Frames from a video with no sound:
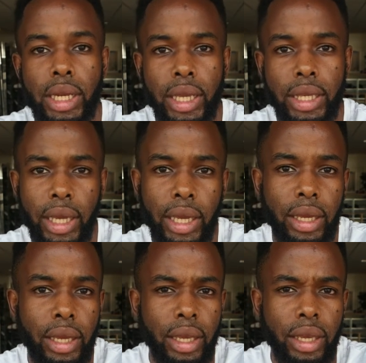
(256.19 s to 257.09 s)
Like, yeah,
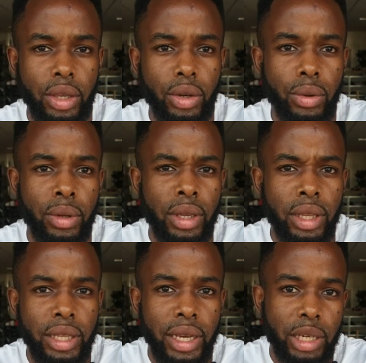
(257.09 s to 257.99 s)
you know,
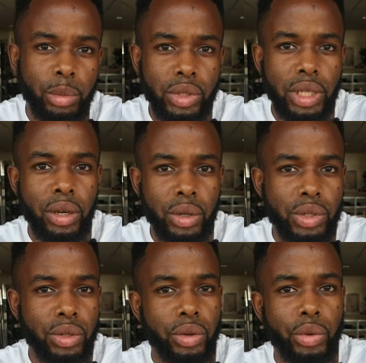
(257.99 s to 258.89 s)
the animals are
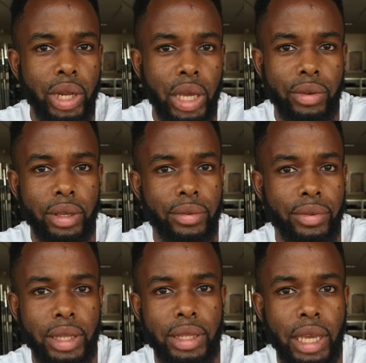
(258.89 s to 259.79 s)
also not really having a
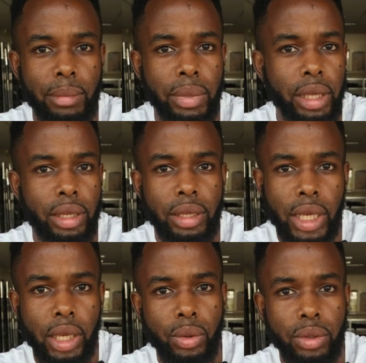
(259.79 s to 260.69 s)
fun time being
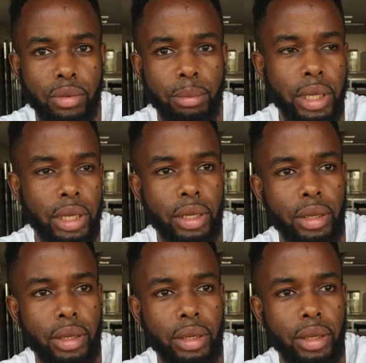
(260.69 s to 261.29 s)
killed or being,